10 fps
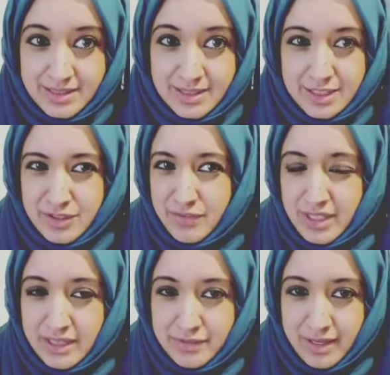It's not
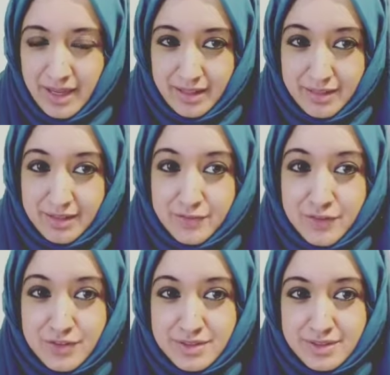really healthy
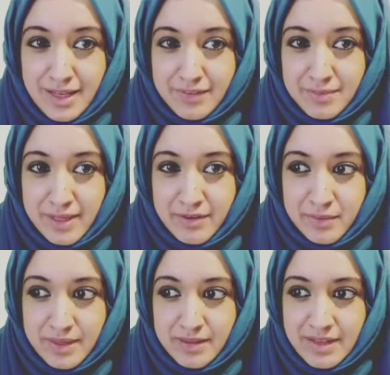for us to have a
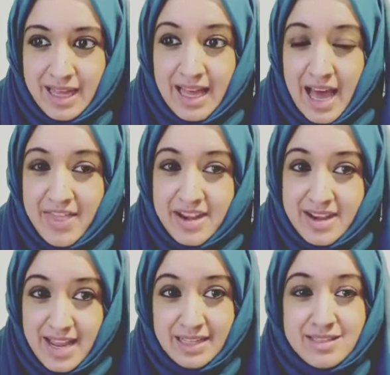microwave. And then the
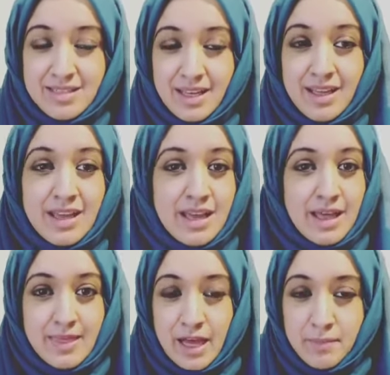next day,
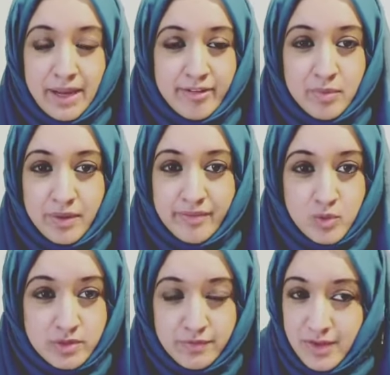that microwave, which
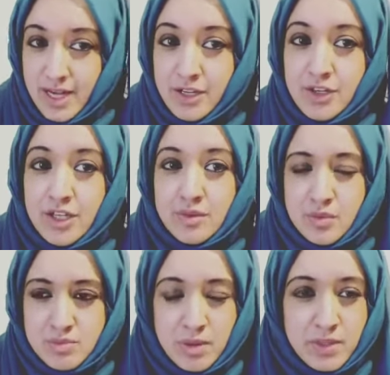was fairly new, it
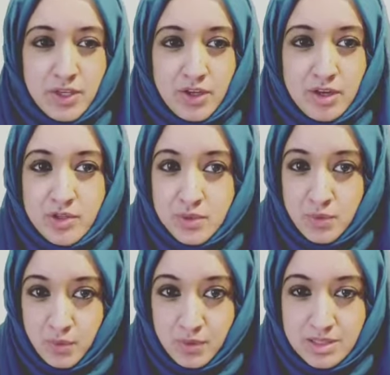was probably a year or so
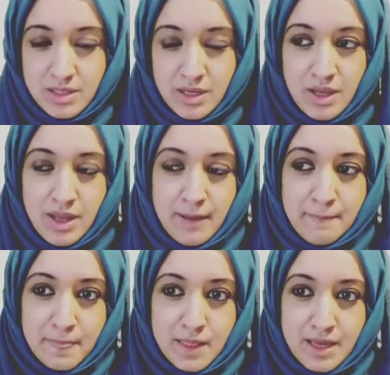old,
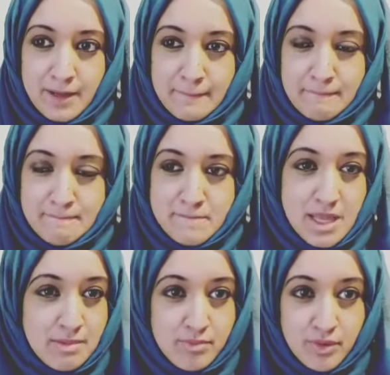
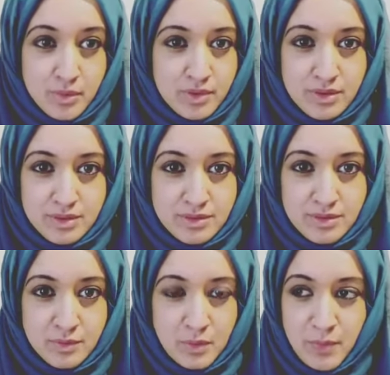it broke.
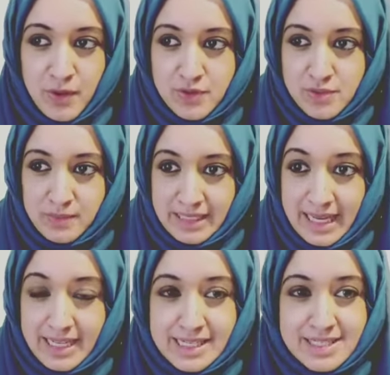We put something in
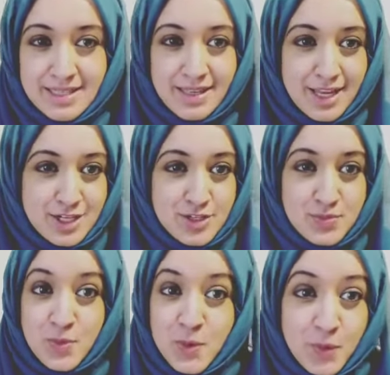it and it just
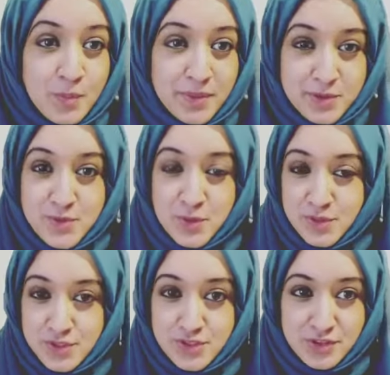wouldn't open, the door
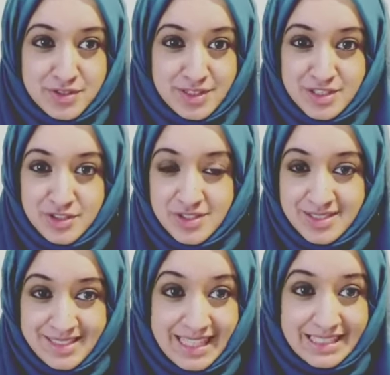just shut and it just
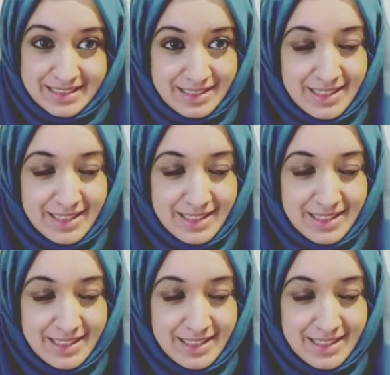sealed.